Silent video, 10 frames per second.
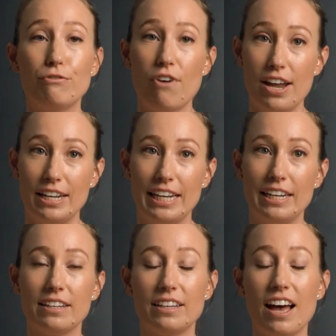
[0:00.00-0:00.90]

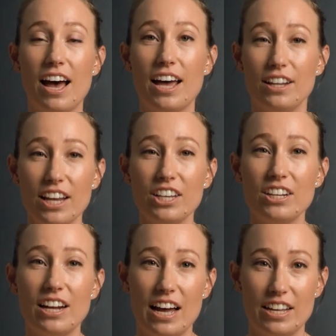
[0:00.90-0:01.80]
finally, I'd like
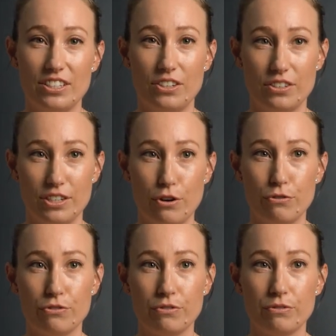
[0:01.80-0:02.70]
you to ask
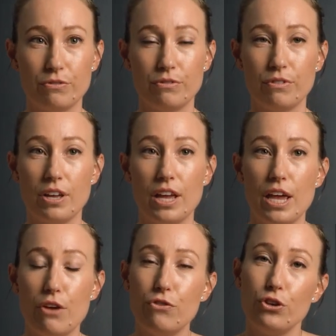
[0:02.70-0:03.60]
yourself,
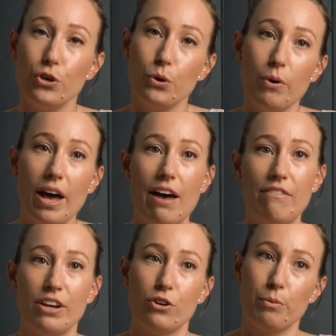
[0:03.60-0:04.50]
if you were
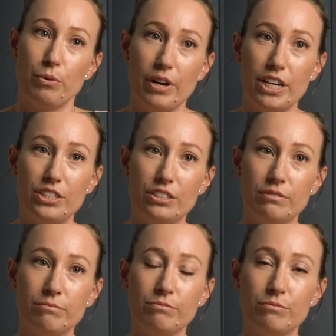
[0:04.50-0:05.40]
having an
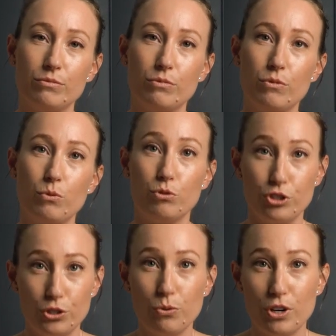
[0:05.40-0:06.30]
operation, would
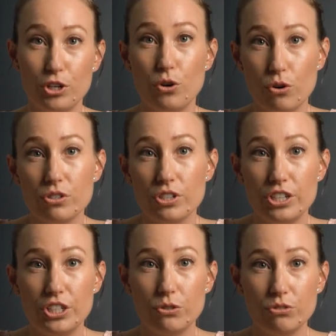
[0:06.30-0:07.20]
you want your
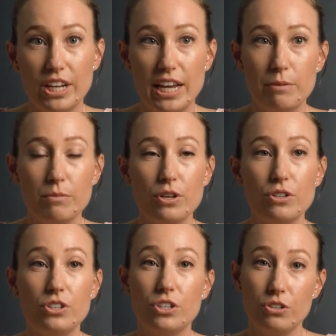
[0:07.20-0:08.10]
surgical team
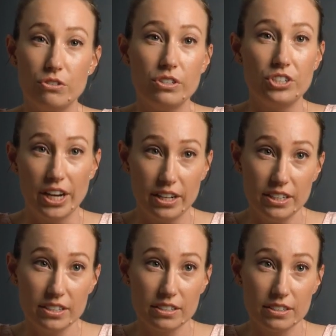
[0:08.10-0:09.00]
to use a
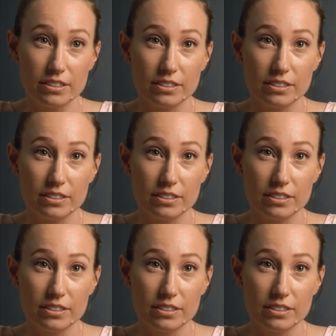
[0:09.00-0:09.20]
checklist?